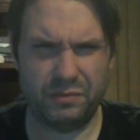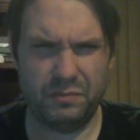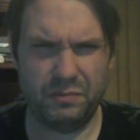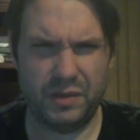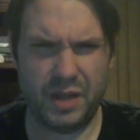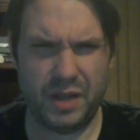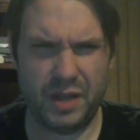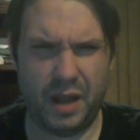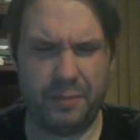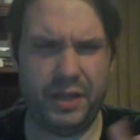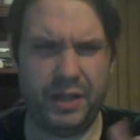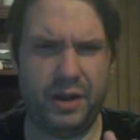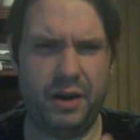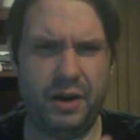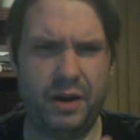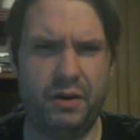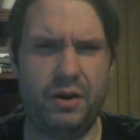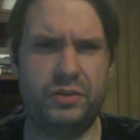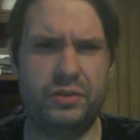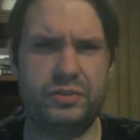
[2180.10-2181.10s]
Kamala
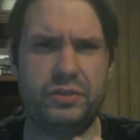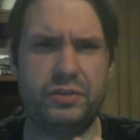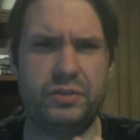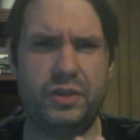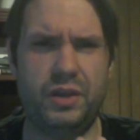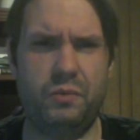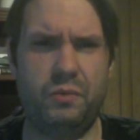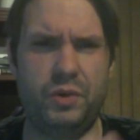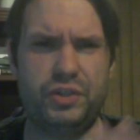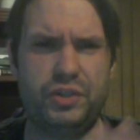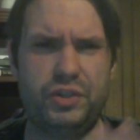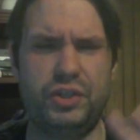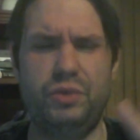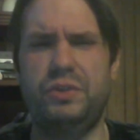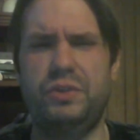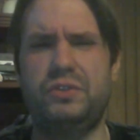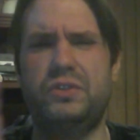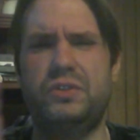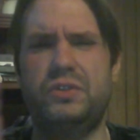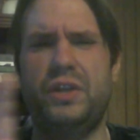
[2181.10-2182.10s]
Harris and what she
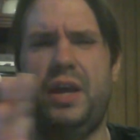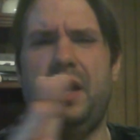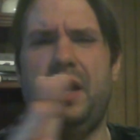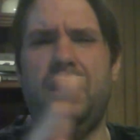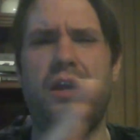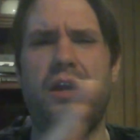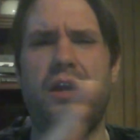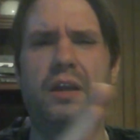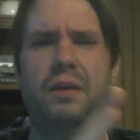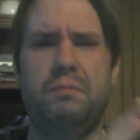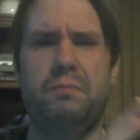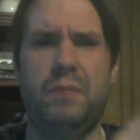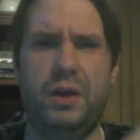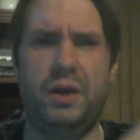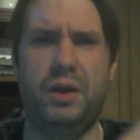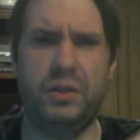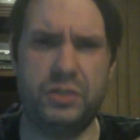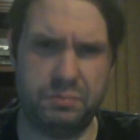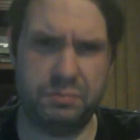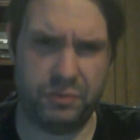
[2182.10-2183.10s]
was saying
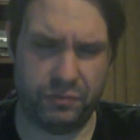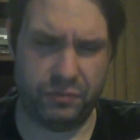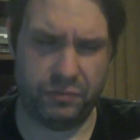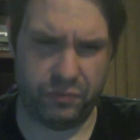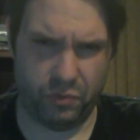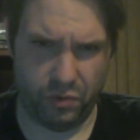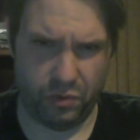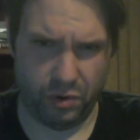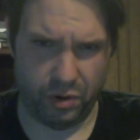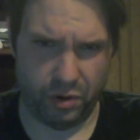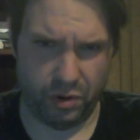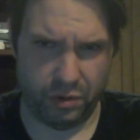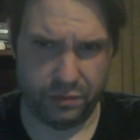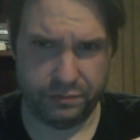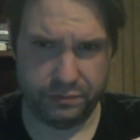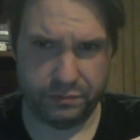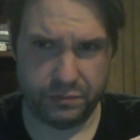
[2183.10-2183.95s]
months before,